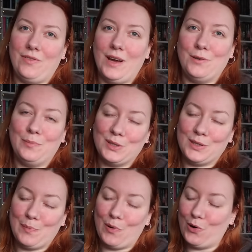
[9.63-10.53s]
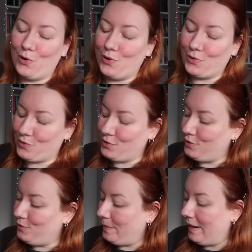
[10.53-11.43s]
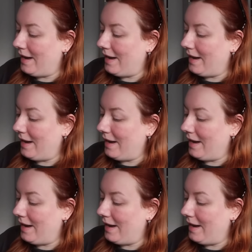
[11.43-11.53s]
Final Book Support Group.